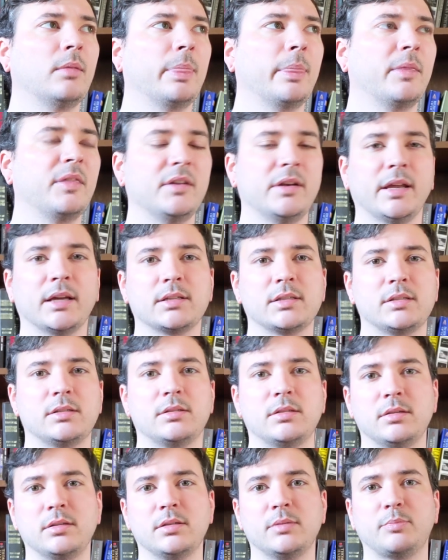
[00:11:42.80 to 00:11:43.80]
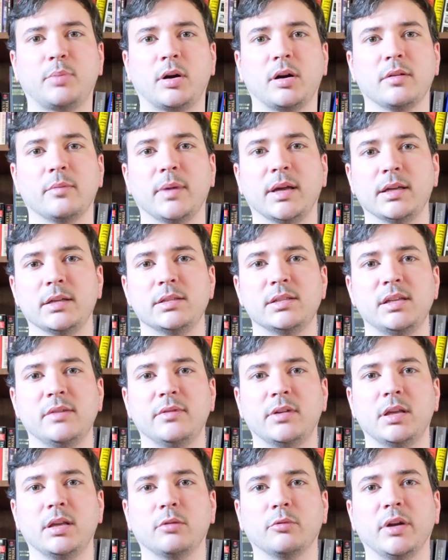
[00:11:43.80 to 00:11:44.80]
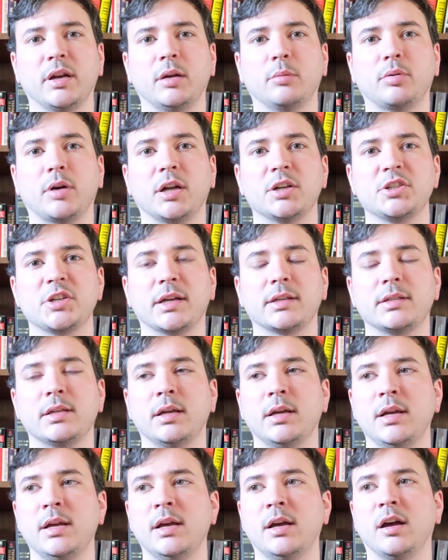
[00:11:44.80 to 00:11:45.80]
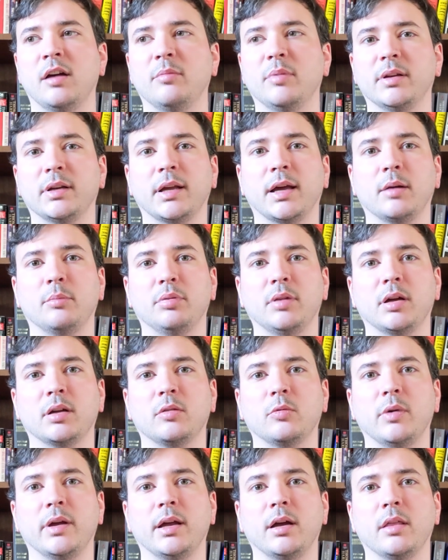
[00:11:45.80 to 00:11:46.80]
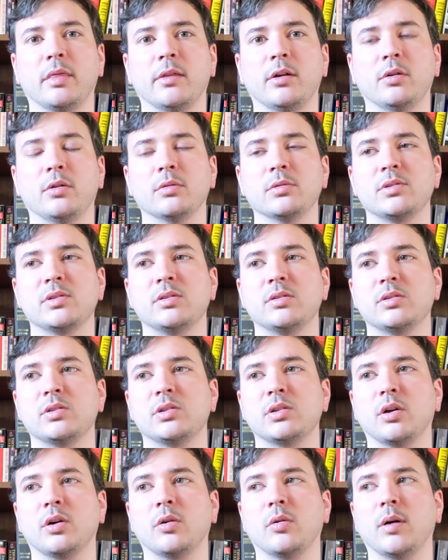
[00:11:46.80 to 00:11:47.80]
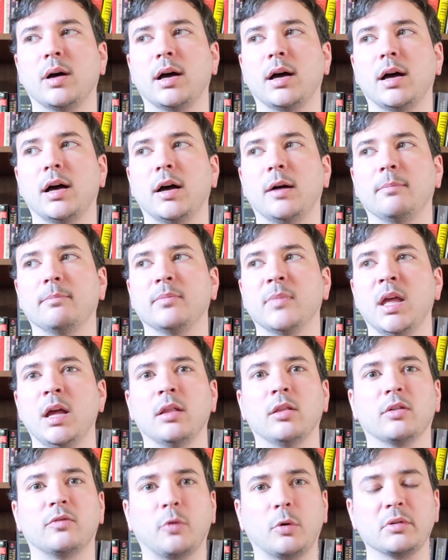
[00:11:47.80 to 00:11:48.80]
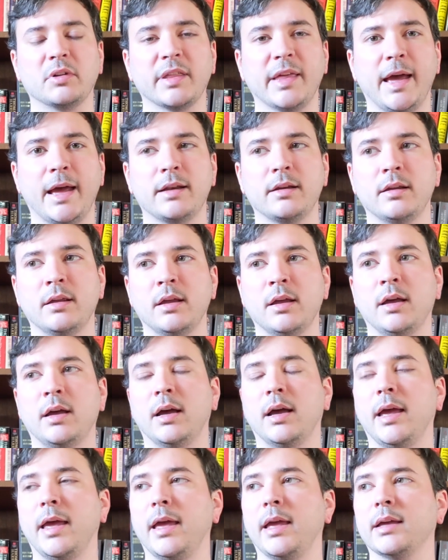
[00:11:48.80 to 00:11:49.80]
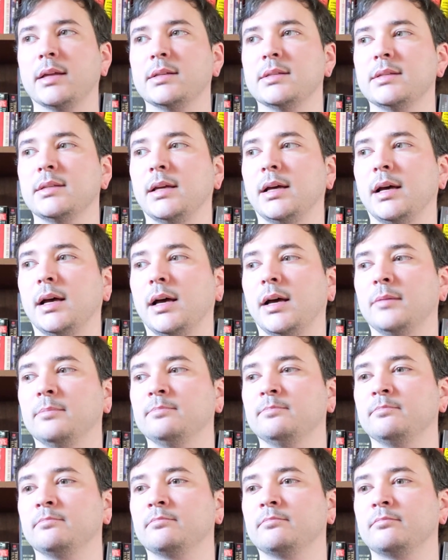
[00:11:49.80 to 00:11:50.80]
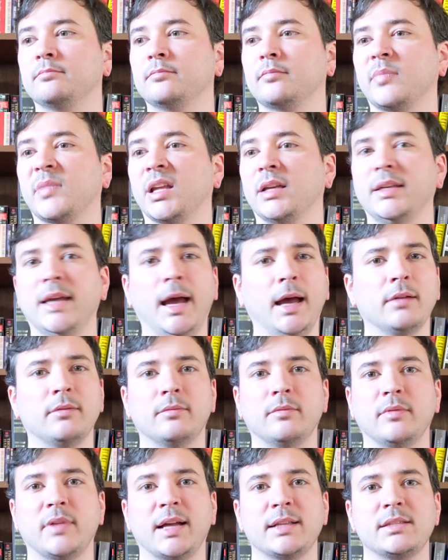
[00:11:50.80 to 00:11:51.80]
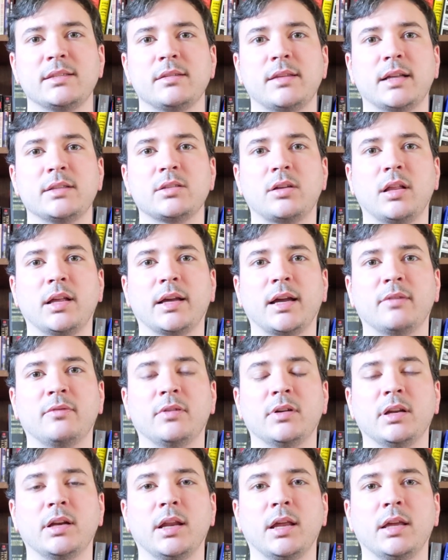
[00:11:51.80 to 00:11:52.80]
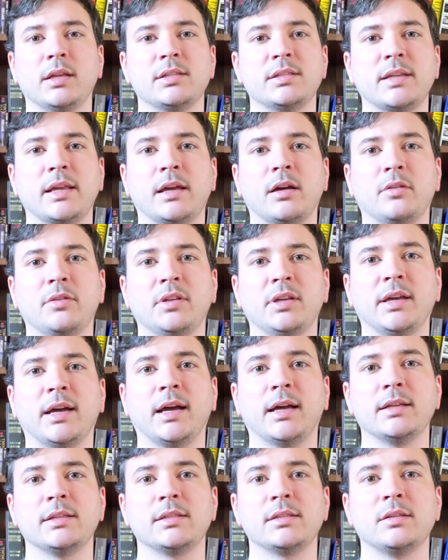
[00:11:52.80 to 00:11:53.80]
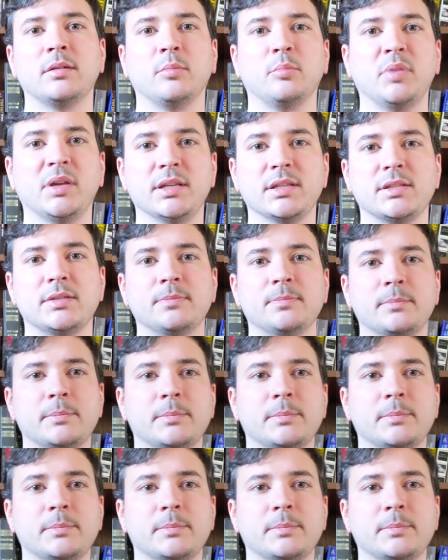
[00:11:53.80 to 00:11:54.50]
the next part of my Stephen King reading project. I've been kind of plugging away on those, so look forward to that. And yeah, that's all I got for today. Stay healthy, guys. Peace.